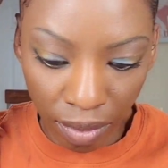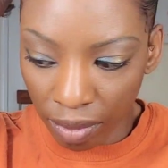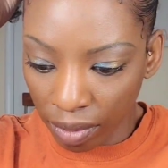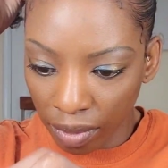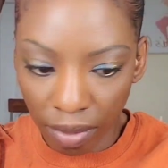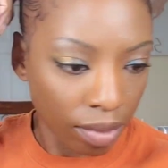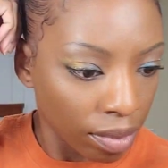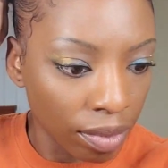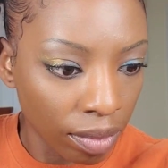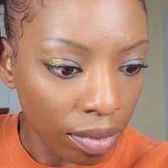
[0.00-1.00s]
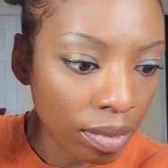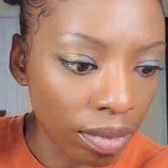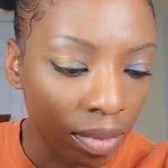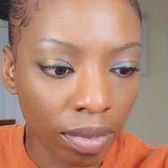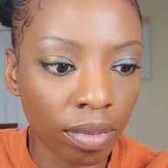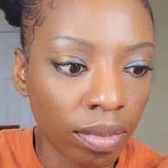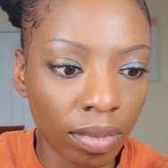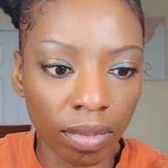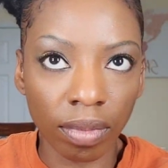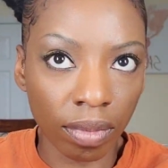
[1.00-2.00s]
Back to the hair, and we are
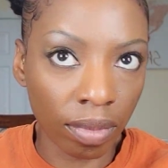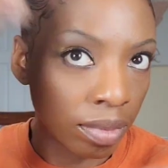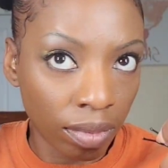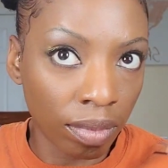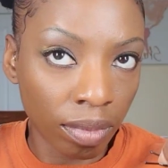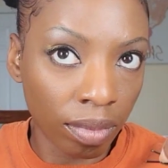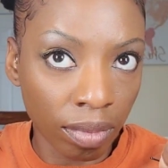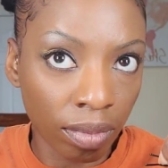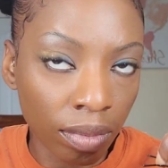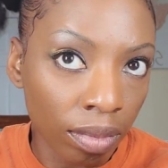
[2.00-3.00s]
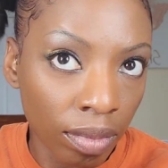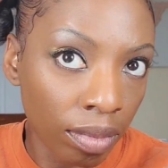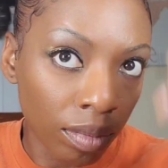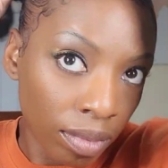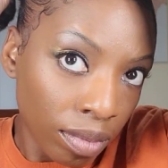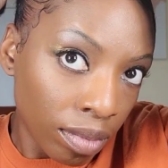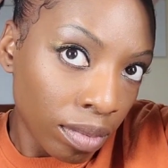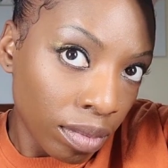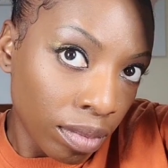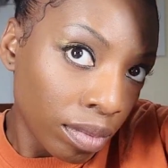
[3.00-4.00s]
almost done. So I decided to take a
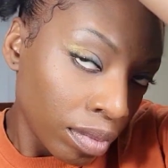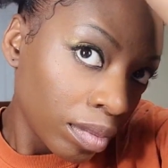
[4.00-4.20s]
bobby